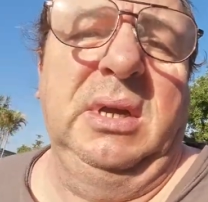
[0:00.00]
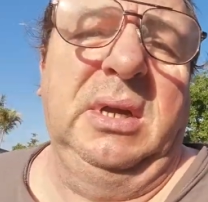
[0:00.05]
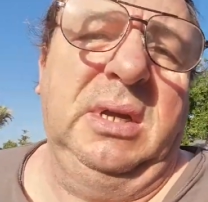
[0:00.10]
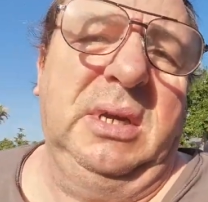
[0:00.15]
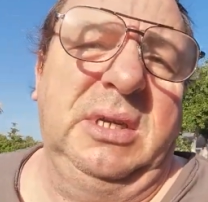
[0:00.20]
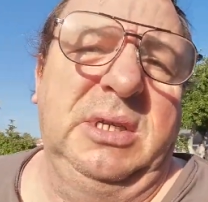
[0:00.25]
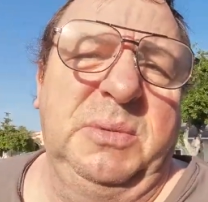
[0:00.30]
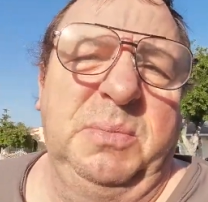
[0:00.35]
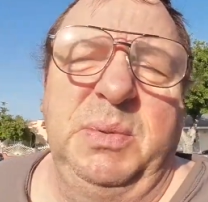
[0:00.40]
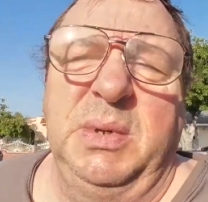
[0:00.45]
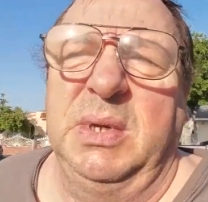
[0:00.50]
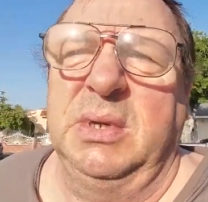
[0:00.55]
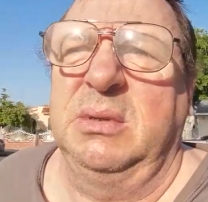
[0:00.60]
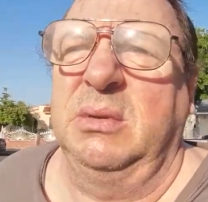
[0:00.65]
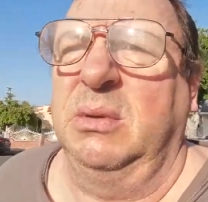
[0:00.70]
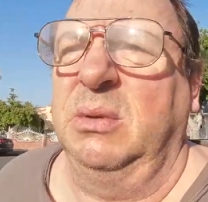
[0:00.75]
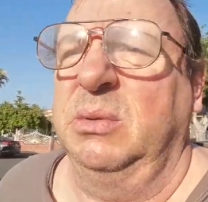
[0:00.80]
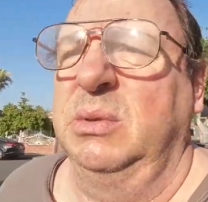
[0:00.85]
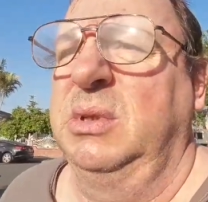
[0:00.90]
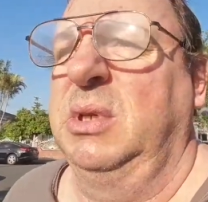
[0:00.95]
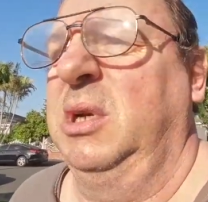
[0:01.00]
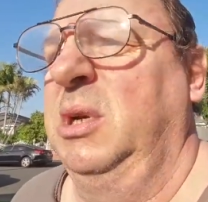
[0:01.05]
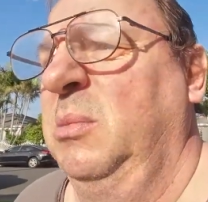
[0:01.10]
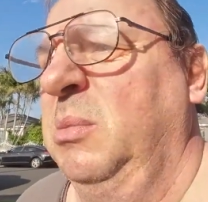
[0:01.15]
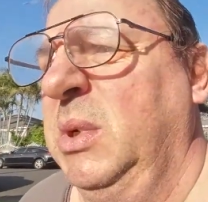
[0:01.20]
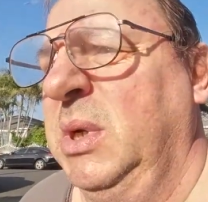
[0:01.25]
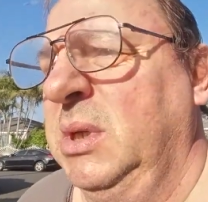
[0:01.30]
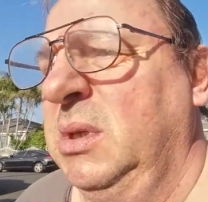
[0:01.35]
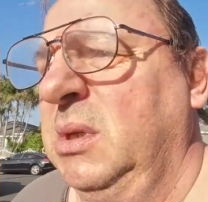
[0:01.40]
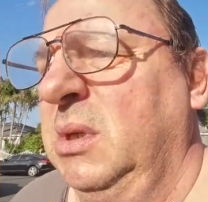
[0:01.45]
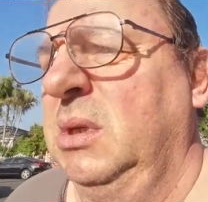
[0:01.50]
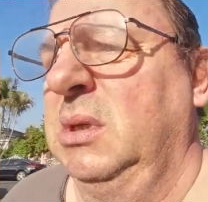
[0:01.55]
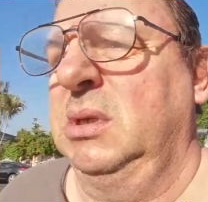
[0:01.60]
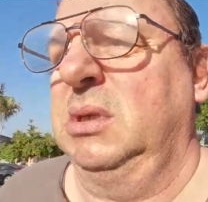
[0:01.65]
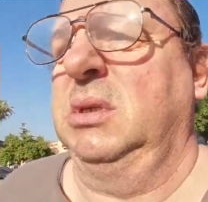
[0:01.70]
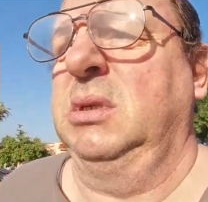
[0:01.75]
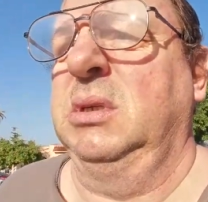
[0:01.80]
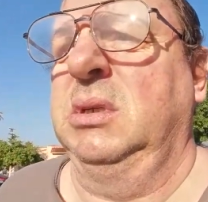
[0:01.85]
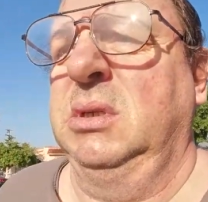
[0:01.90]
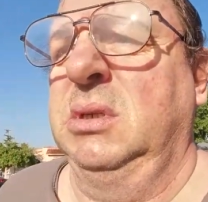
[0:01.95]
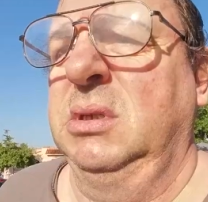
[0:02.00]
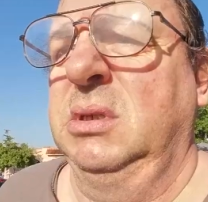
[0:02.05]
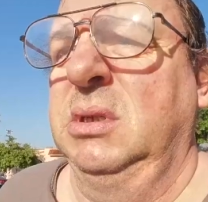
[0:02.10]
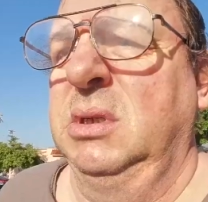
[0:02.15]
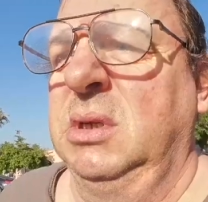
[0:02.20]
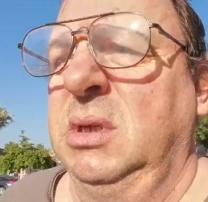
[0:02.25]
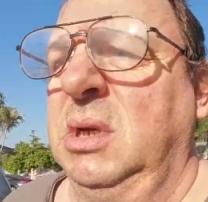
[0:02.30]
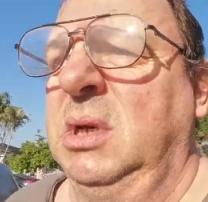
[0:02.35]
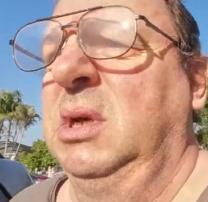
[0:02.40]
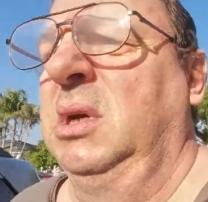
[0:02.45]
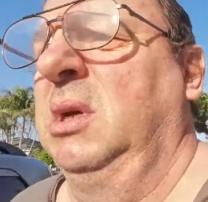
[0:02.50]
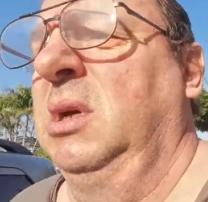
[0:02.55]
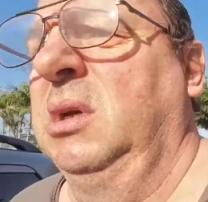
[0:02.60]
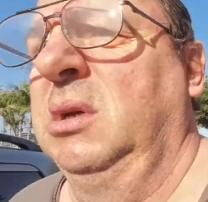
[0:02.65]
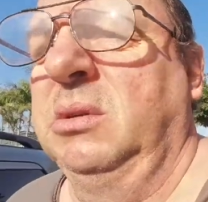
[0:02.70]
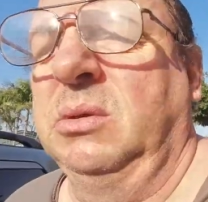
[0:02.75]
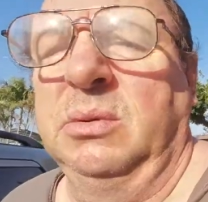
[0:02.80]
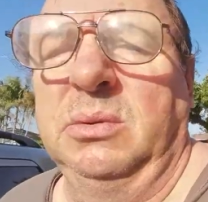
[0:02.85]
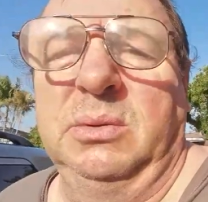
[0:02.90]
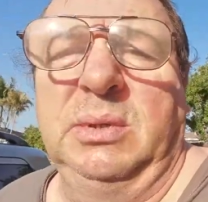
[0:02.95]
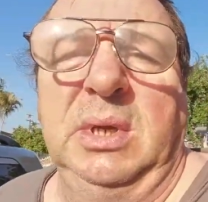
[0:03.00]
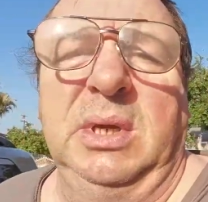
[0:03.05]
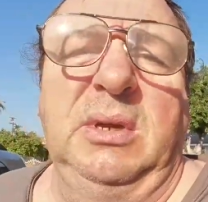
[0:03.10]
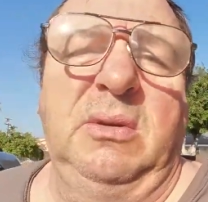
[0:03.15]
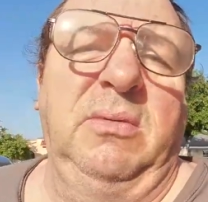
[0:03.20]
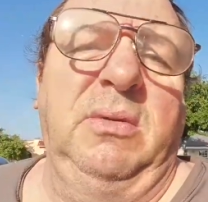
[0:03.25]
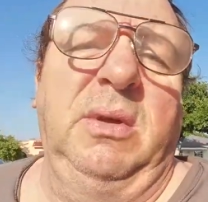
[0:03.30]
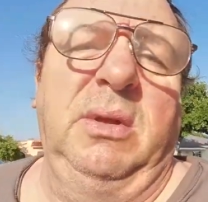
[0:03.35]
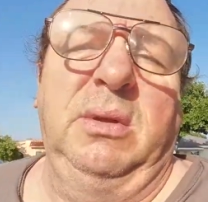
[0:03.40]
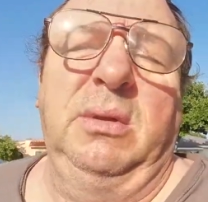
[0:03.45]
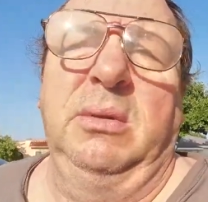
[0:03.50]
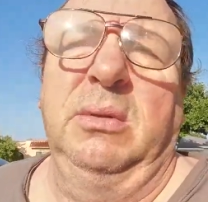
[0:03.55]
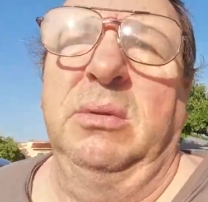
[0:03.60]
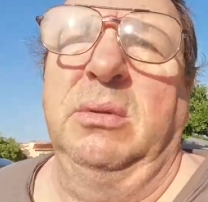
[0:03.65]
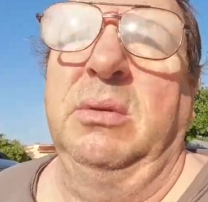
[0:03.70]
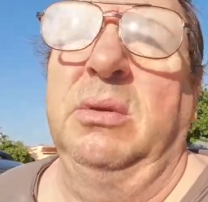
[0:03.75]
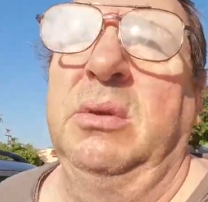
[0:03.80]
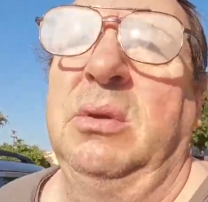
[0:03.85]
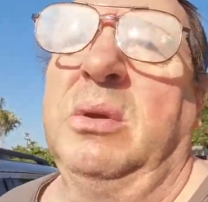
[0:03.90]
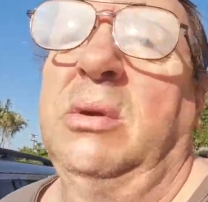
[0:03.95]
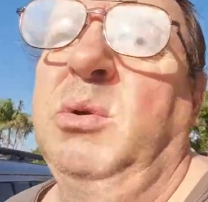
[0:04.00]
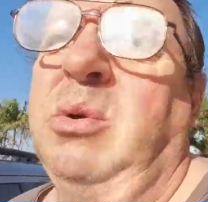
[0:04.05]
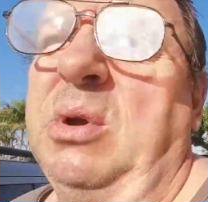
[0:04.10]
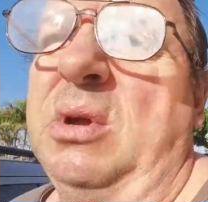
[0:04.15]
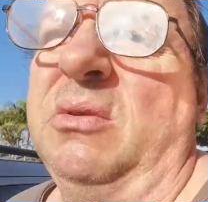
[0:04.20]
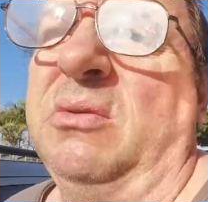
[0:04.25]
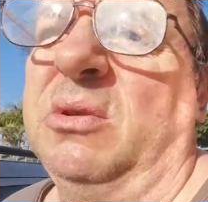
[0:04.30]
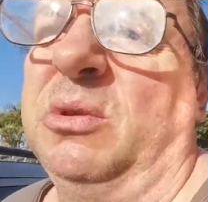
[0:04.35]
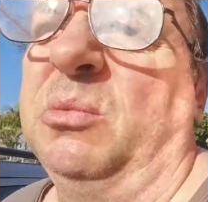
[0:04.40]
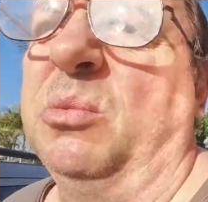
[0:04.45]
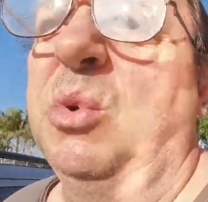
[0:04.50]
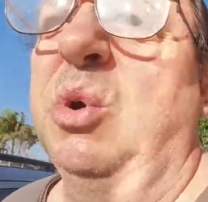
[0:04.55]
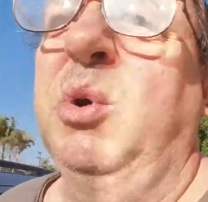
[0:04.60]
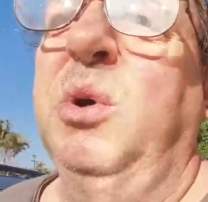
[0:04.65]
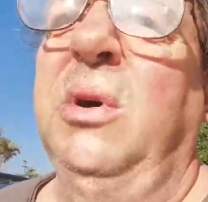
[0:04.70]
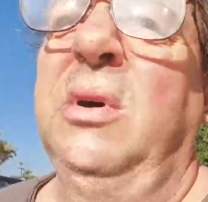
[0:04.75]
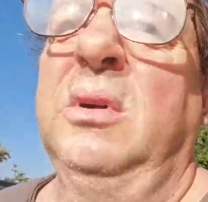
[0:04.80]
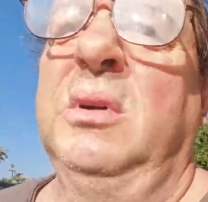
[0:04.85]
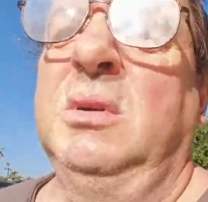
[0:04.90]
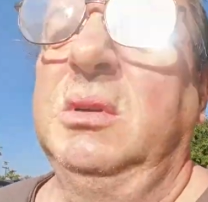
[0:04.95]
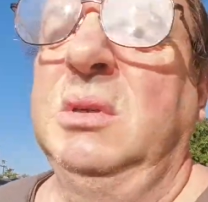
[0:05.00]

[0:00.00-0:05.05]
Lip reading: expect all 3 batteries to take with you, or even more.